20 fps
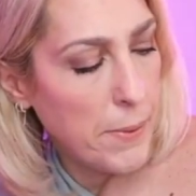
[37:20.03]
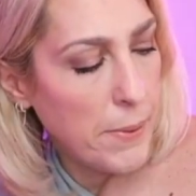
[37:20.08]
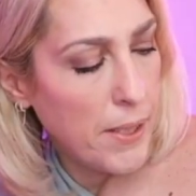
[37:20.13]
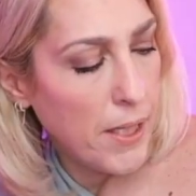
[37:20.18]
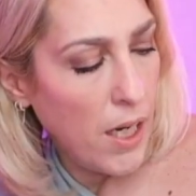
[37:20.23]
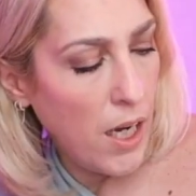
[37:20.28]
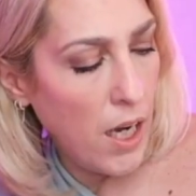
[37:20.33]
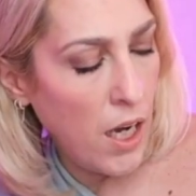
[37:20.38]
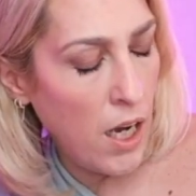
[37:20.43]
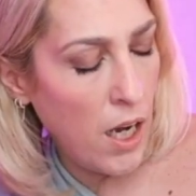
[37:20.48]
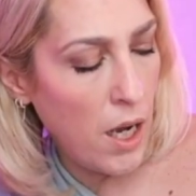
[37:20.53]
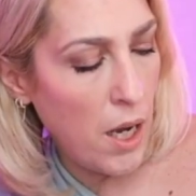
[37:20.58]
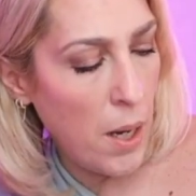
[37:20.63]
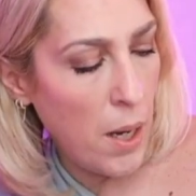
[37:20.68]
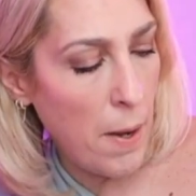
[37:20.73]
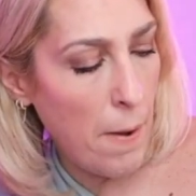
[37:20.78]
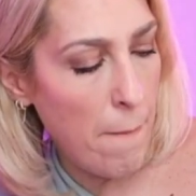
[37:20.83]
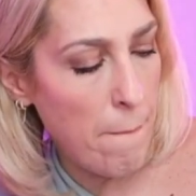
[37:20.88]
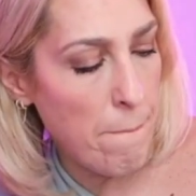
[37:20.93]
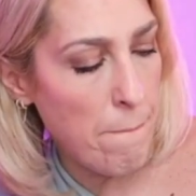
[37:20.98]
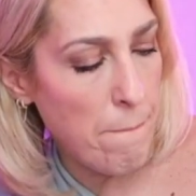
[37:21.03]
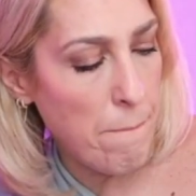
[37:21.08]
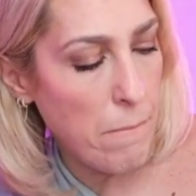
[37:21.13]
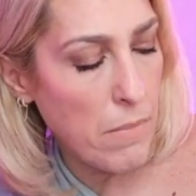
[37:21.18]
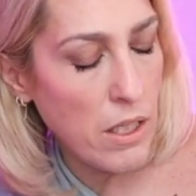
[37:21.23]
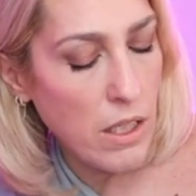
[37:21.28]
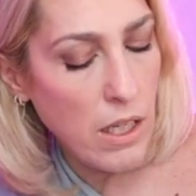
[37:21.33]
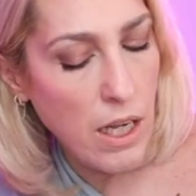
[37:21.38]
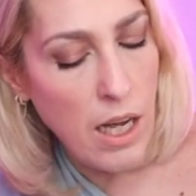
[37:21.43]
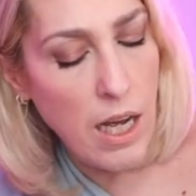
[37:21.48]
I'm
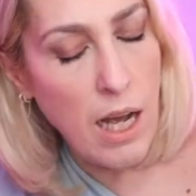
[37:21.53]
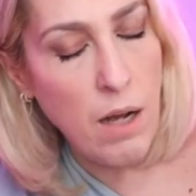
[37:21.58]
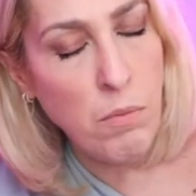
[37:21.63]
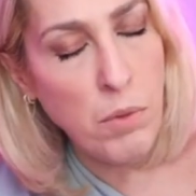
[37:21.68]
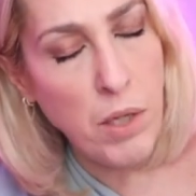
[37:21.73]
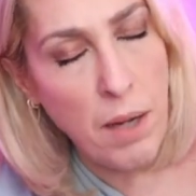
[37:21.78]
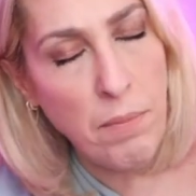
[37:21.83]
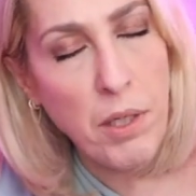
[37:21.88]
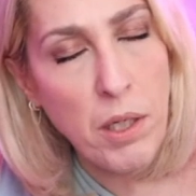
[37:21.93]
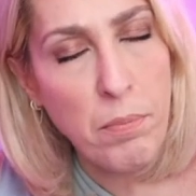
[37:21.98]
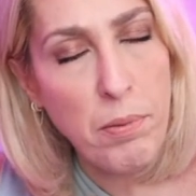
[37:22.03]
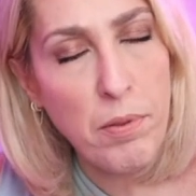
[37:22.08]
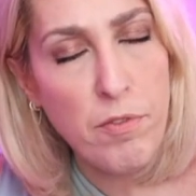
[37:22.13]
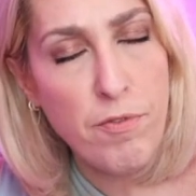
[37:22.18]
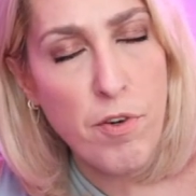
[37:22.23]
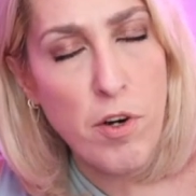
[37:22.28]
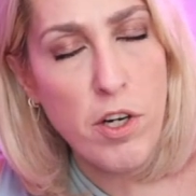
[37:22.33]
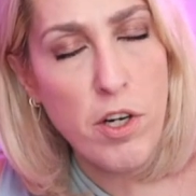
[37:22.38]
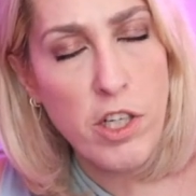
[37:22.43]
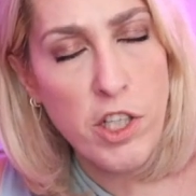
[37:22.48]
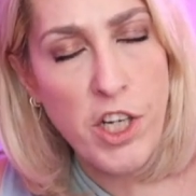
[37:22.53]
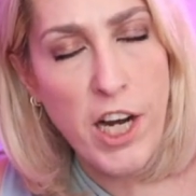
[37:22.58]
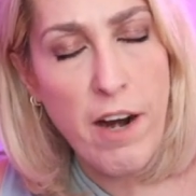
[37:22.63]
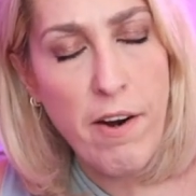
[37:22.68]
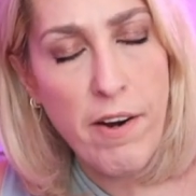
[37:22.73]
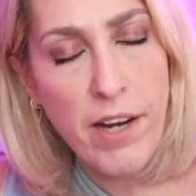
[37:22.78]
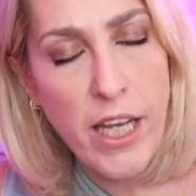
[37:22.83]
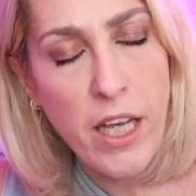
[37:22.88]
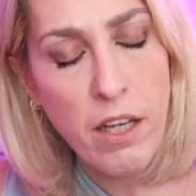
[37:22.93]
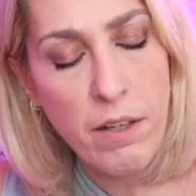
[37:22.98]
gonna pull for
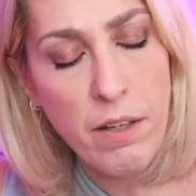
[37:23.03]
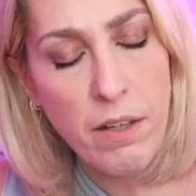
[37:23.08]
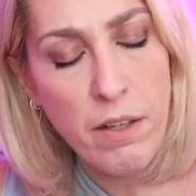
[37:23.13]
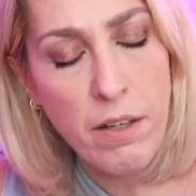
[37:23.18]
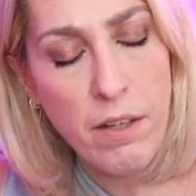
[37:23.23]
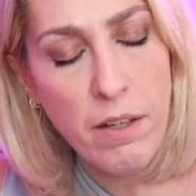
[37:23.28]
Jerry.